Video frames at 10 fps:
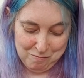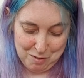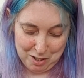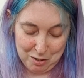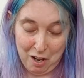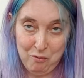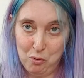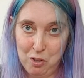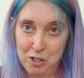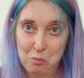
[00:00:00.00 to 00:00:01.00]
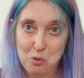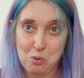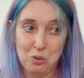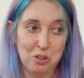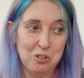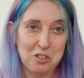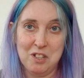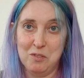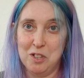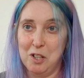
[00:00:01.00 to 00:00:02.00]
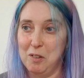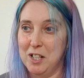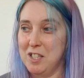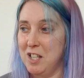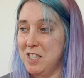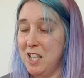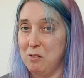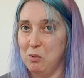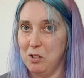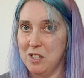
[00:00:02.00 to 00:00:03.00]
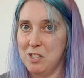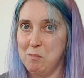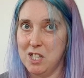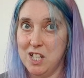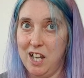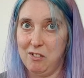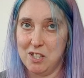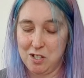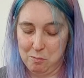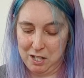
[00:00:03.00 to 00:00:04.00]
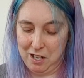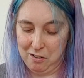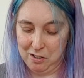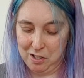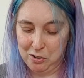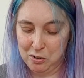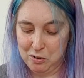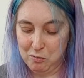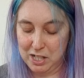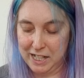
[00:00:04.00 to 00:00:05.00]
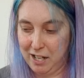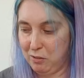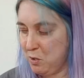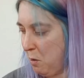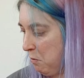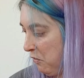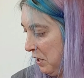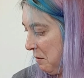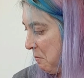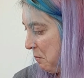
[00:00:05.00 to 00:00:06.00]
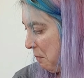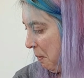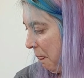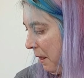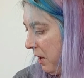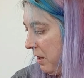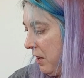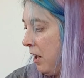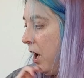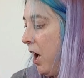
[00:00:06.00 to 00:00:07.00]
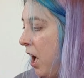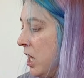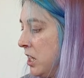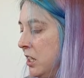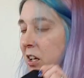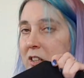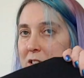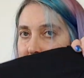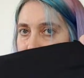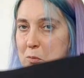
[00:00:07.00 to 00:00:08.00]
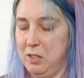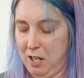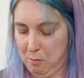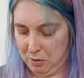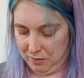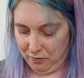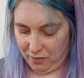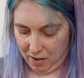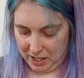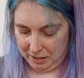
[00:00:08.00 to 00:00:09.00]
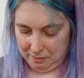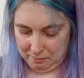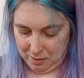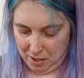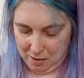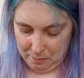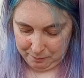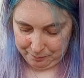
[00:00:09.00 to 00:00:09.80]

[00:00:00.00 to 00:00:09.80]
And it was all good, even though I'd said, well, some of the down is coming out and I couldn't really get on top of it. I think I can deal with that one fine, though.